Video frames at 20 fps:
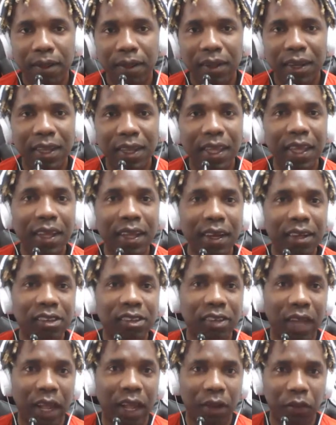The
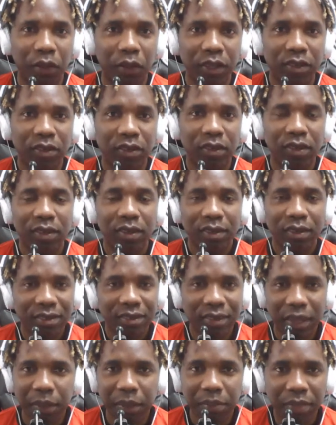English language,
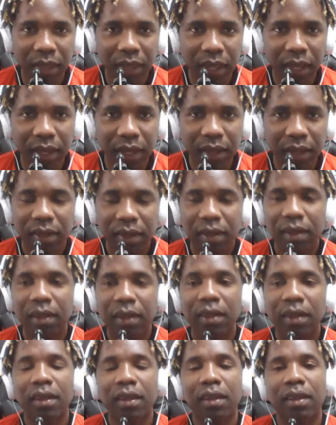same thing.
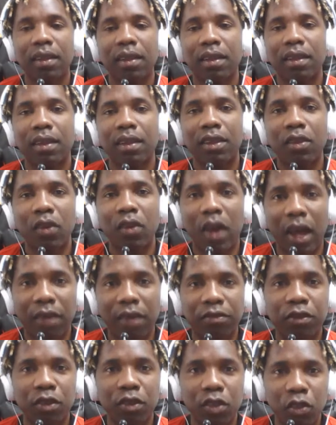You
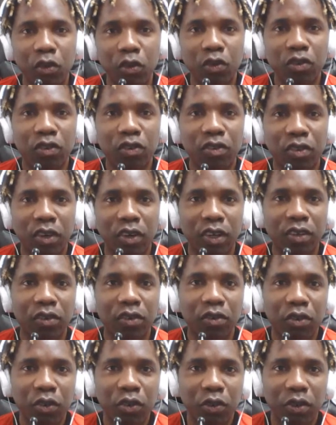have to use a
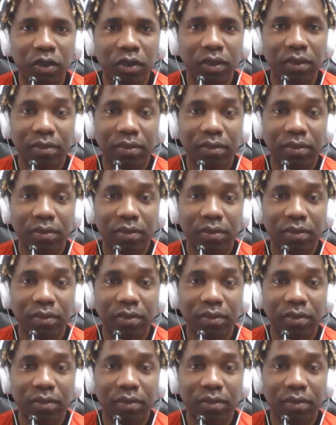certain rule.